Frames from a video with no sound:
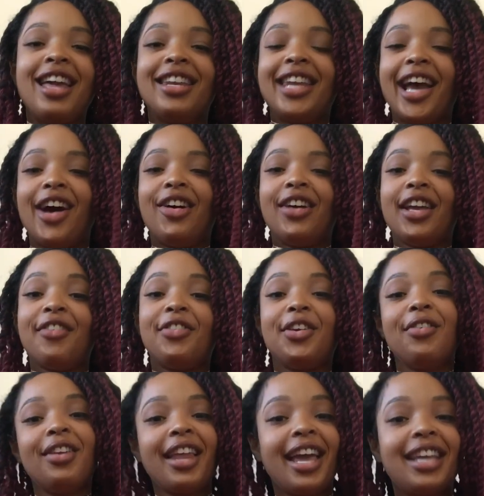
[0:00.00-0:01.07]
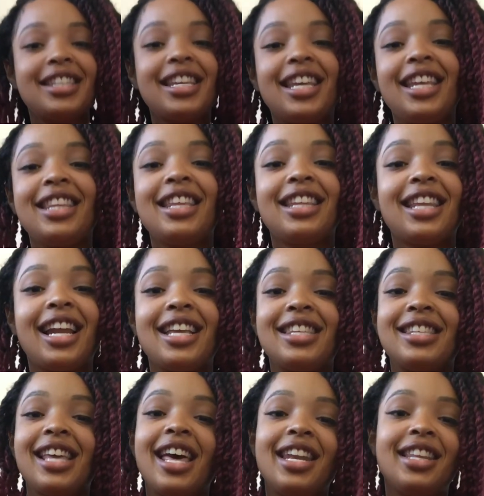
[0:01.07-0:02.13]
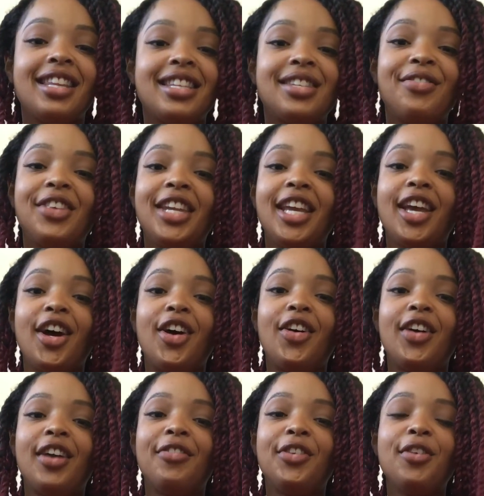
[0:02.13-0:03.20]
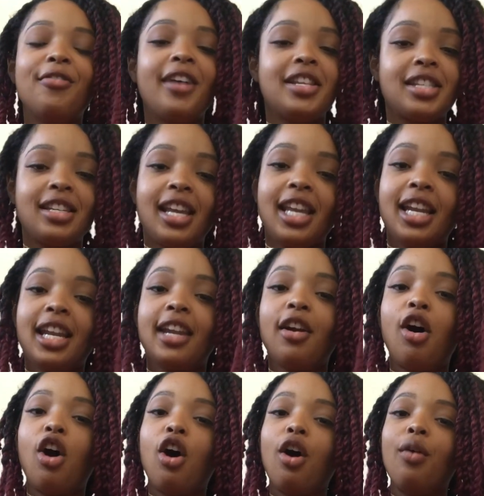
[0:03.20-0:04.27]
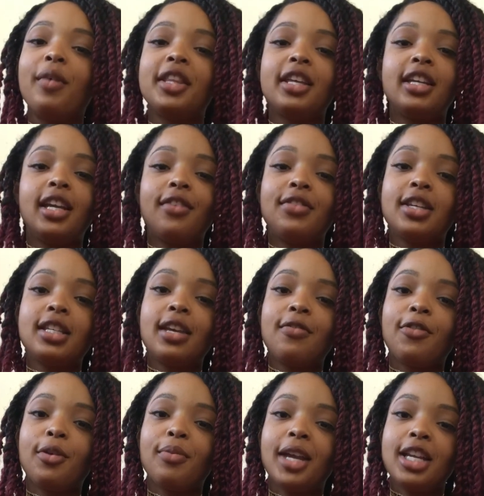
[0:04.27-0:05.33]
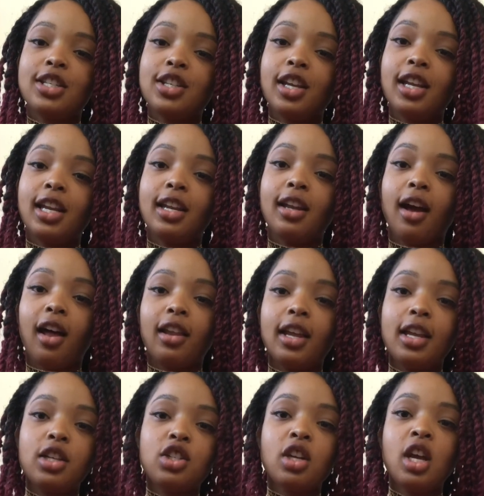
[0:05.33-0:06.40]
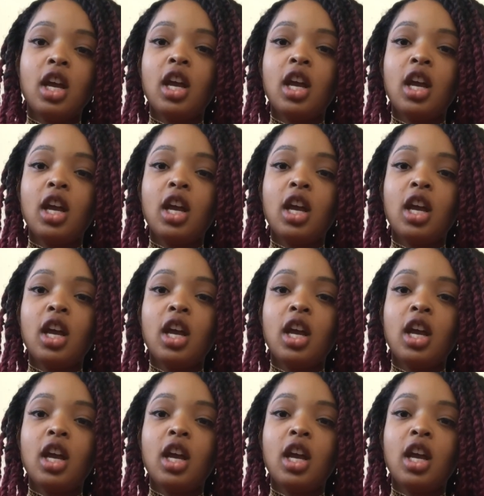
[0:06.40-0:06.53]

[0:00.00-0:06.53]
Now, if you liked anything that I said in this video, if you resonated at all with any of this information and knowledge,